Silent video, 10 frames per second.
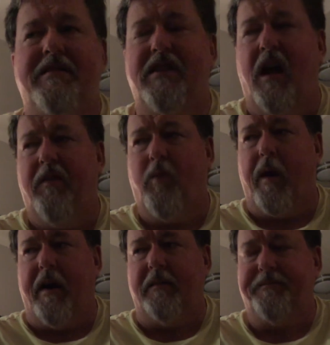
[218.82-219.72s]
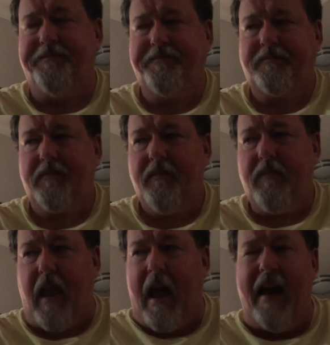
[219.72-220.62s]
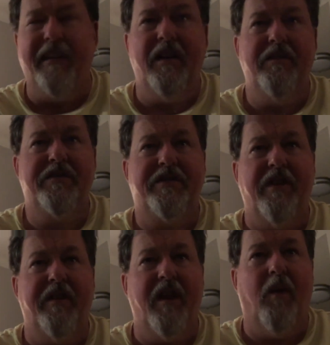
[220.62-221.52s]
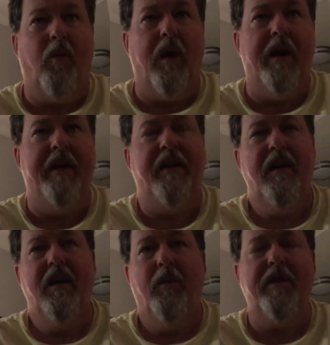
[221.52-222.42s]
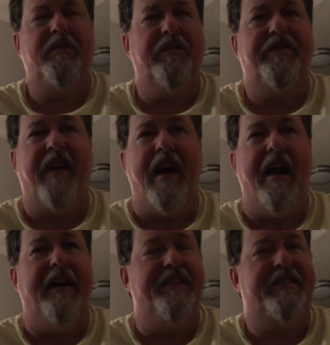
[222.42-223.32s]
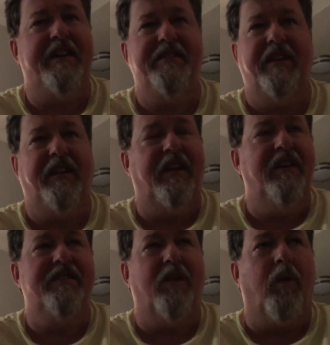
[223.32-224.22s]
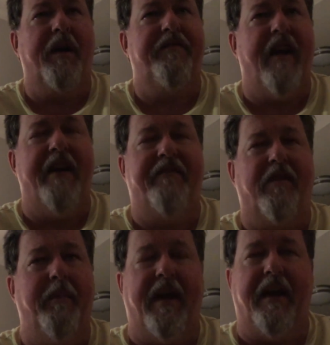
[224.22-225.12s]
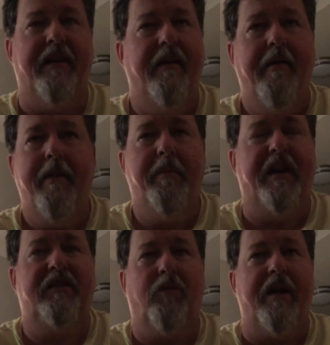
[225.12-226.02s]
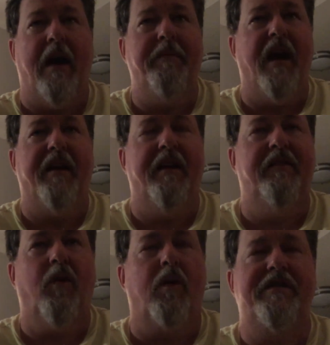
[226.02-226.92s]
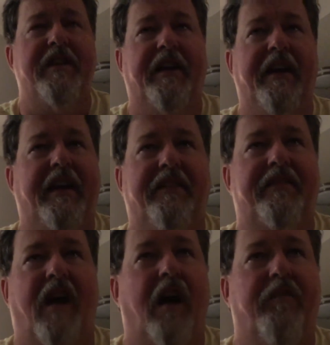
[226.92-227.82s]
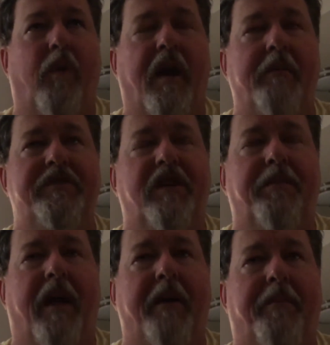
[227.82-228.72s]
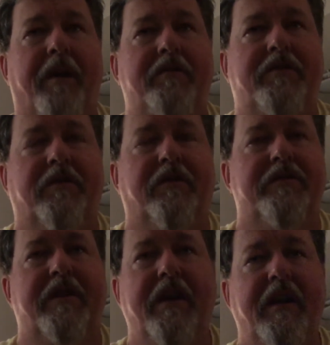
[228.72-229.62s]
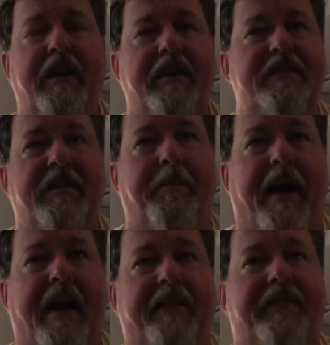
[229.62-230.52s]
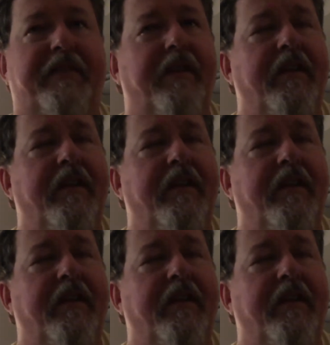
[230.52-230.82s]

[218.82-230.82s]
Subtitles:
software. I use Studio One, which was fine. It's easy to use. It worked fine for me. But I'm not endorsing any software. I'm sure probably Pro Tools is the best,